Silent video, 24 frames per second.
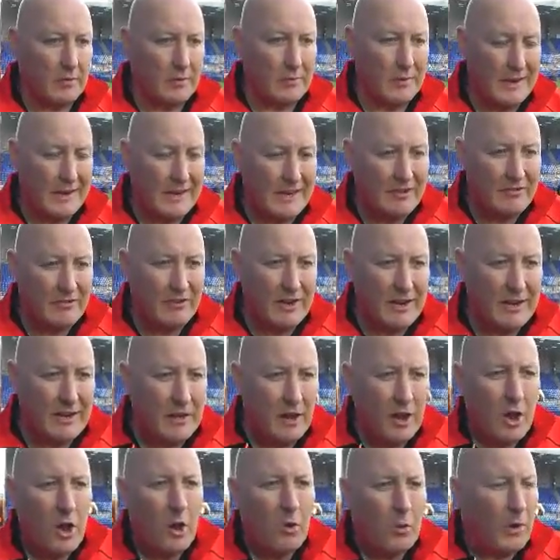I mean, even in
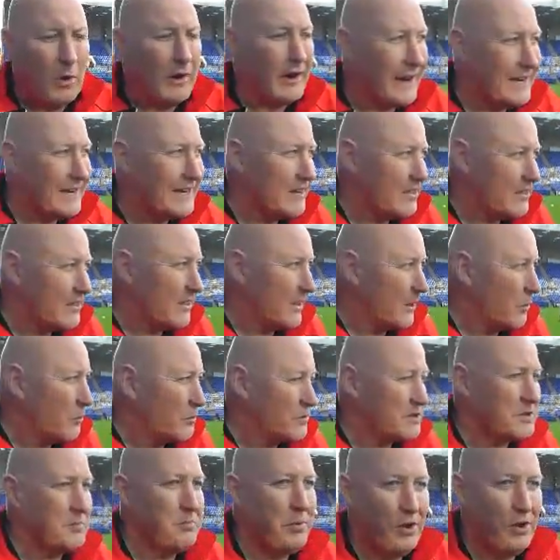what I didn't
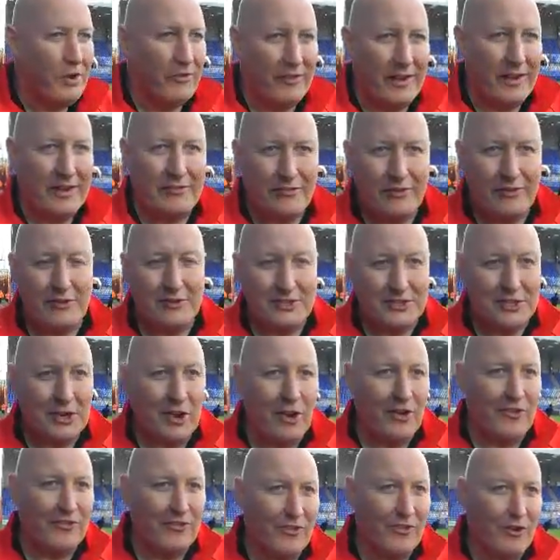think was a perfect first
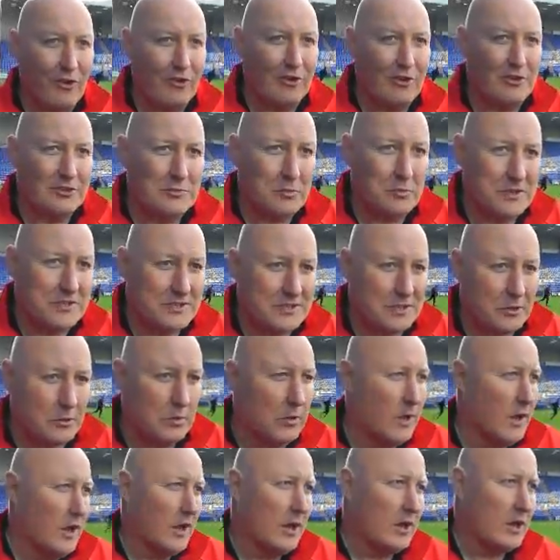half for us, we
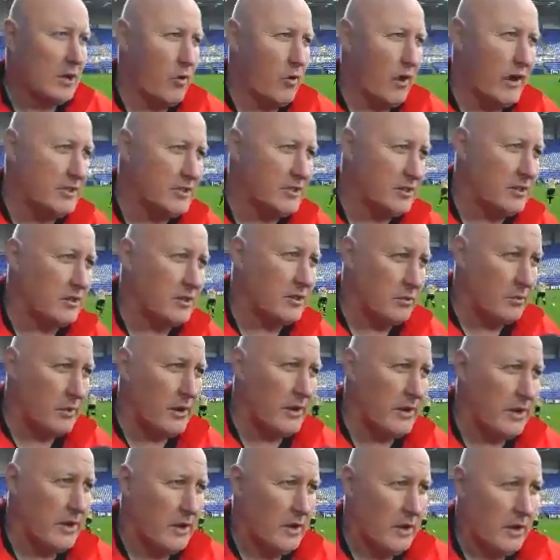still created
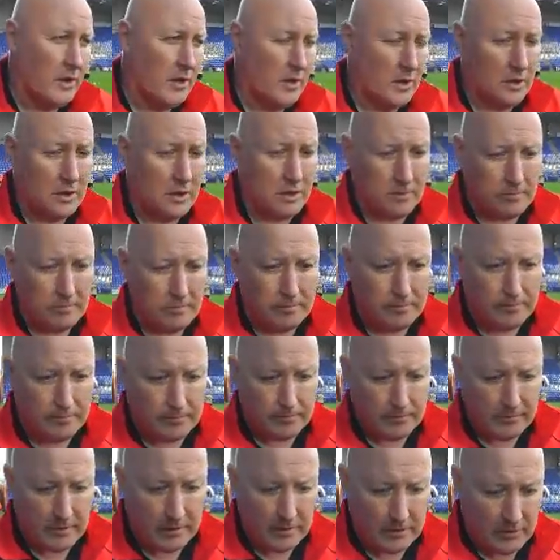three
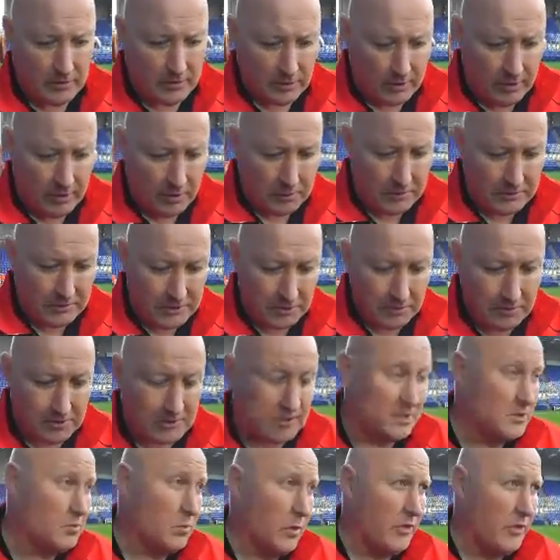opportunities.